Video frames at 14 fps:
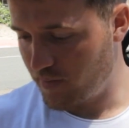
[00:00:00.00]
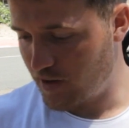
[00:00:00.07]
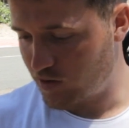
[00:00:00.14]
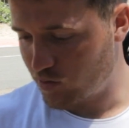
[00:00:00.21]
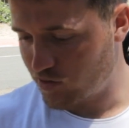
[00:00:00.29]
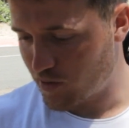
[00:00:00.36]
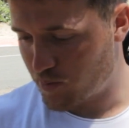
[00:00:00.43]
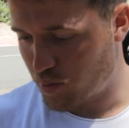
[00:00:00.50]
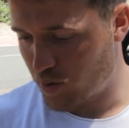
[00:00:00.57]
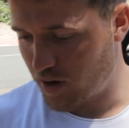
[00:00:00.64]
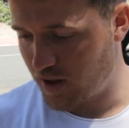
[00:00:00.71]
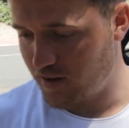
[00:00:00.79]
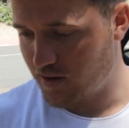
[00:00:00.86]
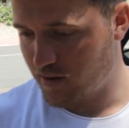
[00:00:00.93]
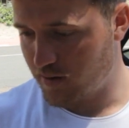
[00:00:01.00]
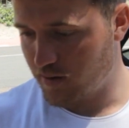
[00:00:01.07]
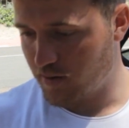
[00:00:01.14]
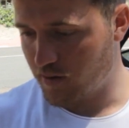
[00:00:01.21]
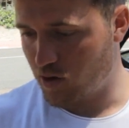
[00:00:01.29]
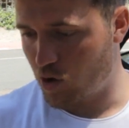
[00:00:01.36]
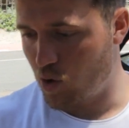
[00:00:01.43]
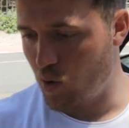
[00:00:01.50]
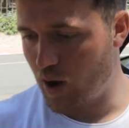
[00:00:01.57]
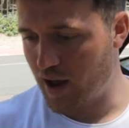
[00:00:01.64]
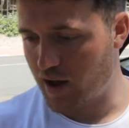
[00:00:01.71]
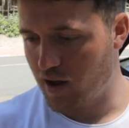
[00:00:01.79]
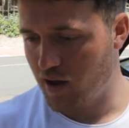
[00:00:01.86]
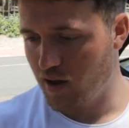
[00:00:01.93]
this was a pretty quick.